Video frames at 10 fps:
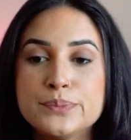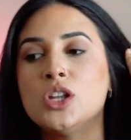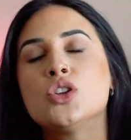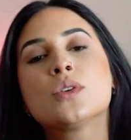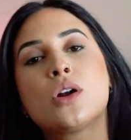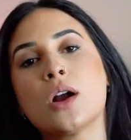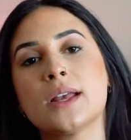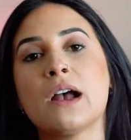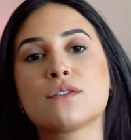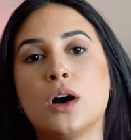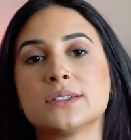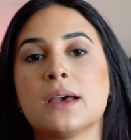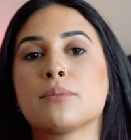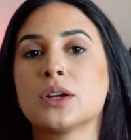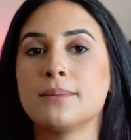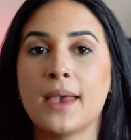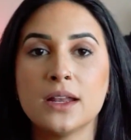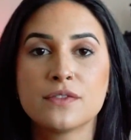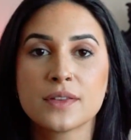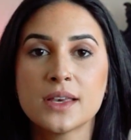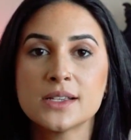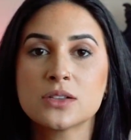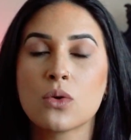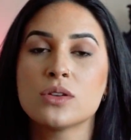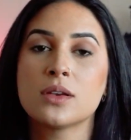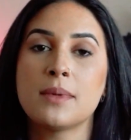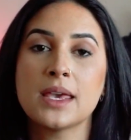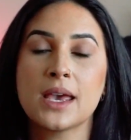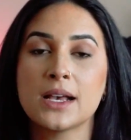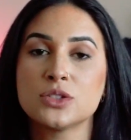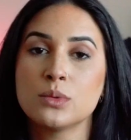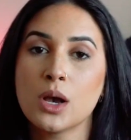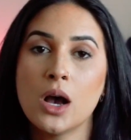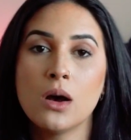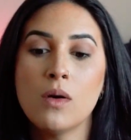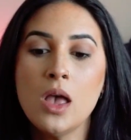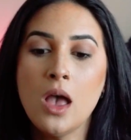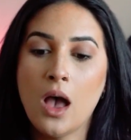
And you can already have content pre-made for this, or you can make it as you go,